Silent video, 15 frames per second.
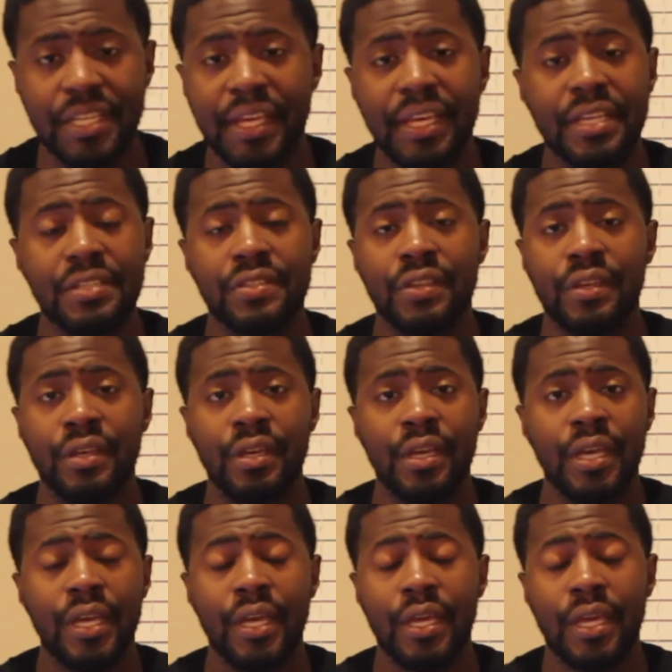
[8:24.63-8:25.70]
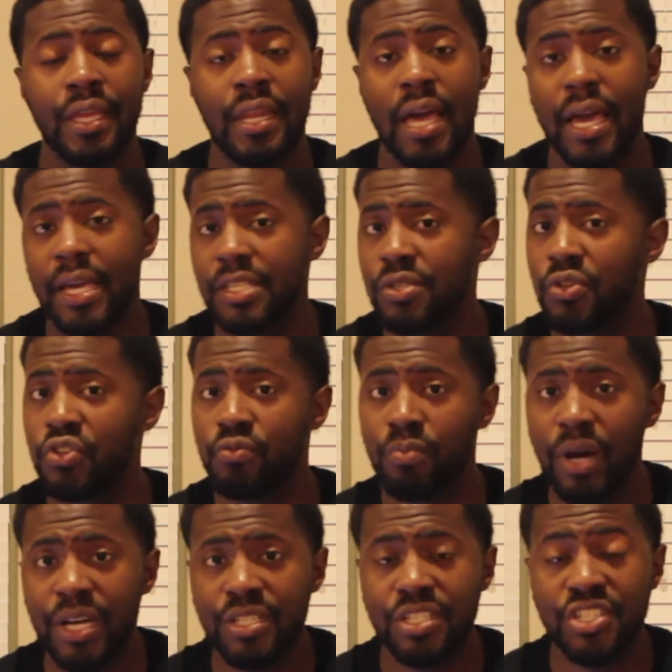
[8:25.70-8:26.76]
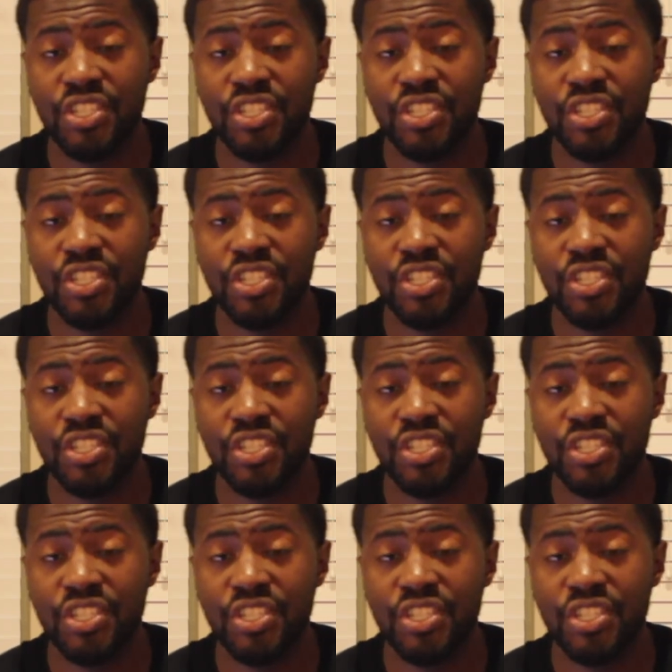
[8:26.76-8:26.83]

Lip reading: days, and not execute as much.